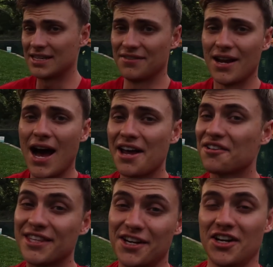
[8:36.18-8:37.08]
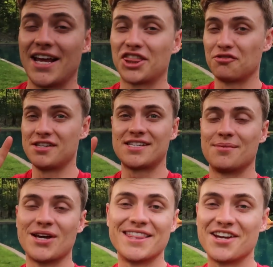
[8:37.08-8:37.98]
Stephen, I don't think you're gonna get three
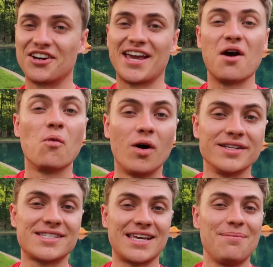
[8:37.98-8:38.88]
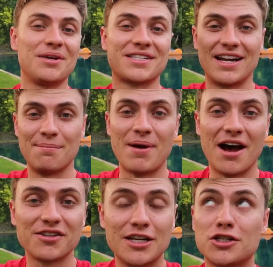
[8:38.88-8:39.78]
skips. I think you're gonna get one skip, it's gonna
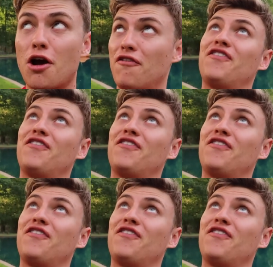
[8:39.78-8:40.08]
bounce and just go